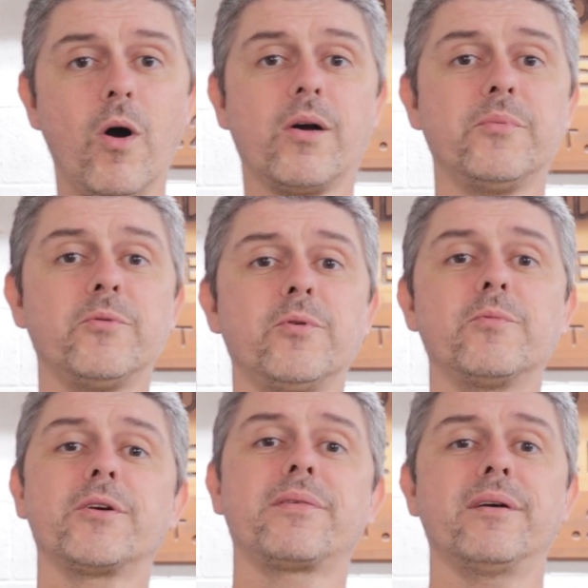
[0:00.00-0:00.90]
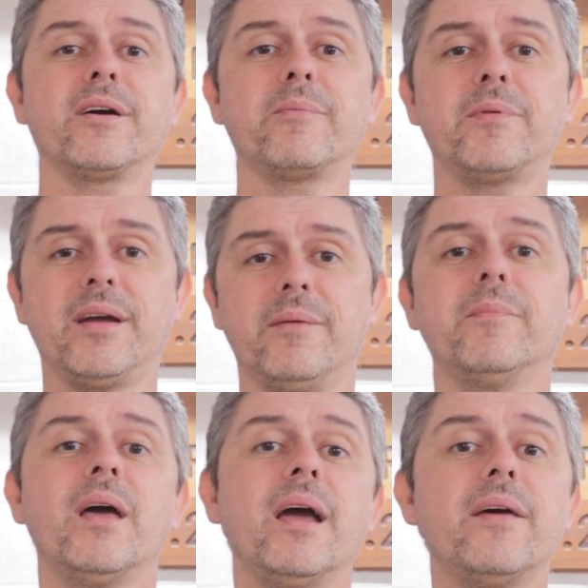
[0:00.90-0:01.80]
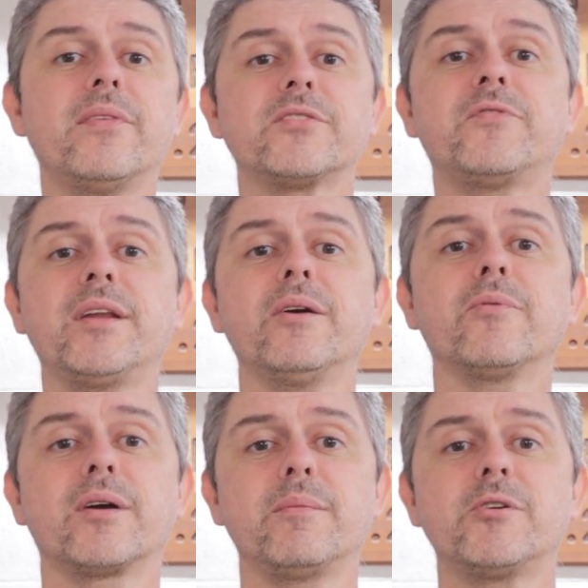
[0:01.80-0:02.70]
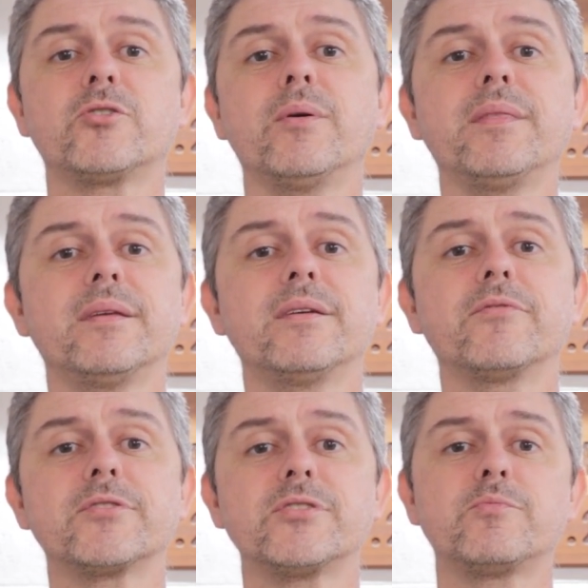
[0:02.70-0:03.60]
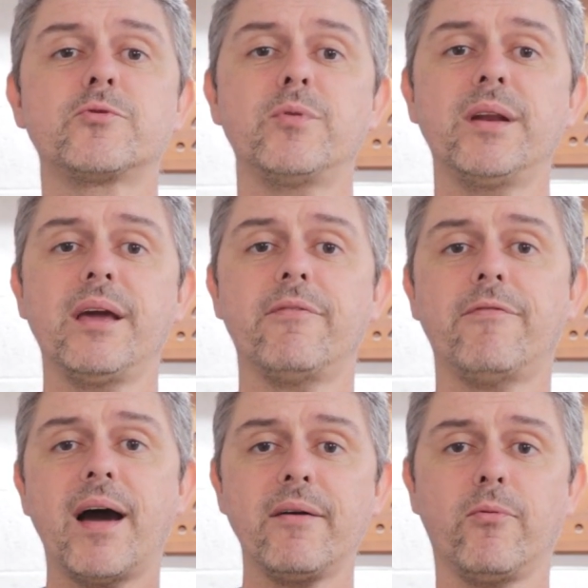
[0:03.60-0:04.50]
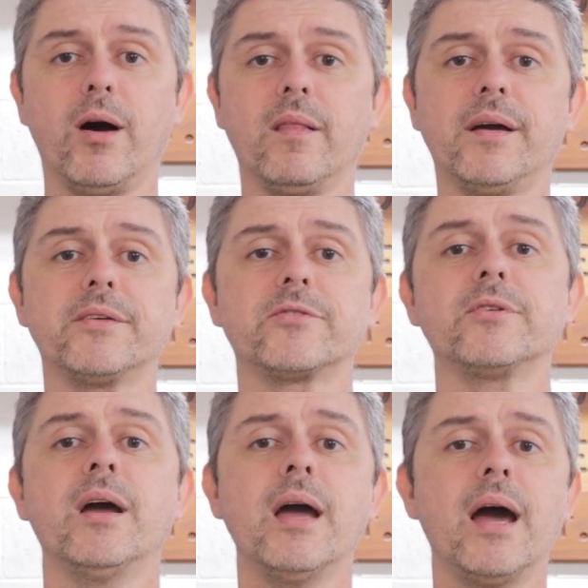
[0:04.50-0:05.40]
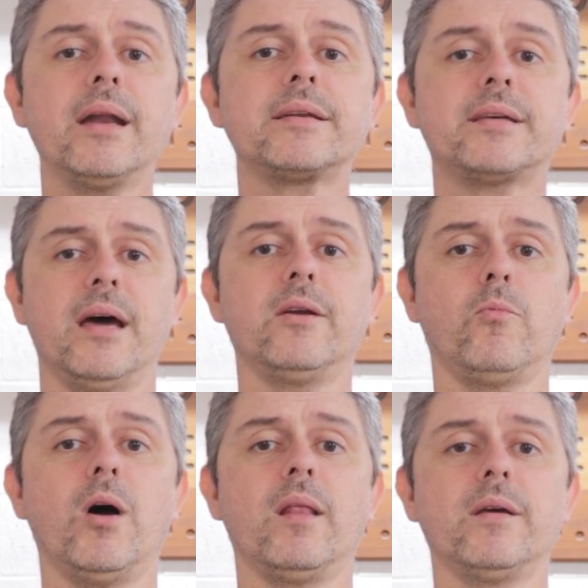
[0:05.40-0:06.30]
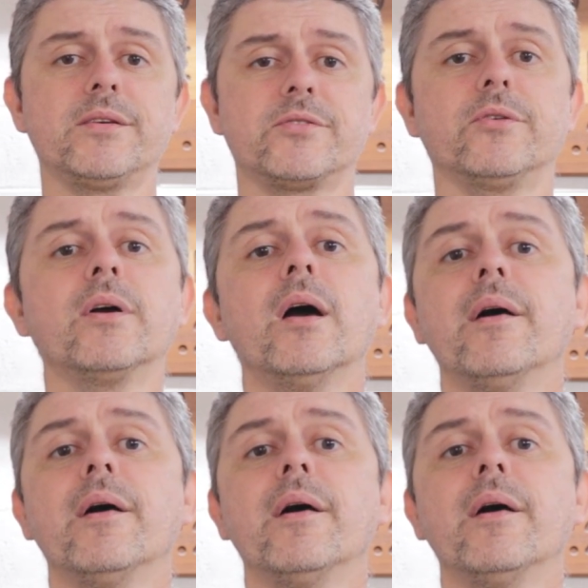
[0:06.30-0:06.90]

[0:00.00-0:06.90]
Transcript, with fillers: Welcome to Woodwork Therapy. In this video, we're gonna be showing the differences between a five watt laser and a 10 watt laser.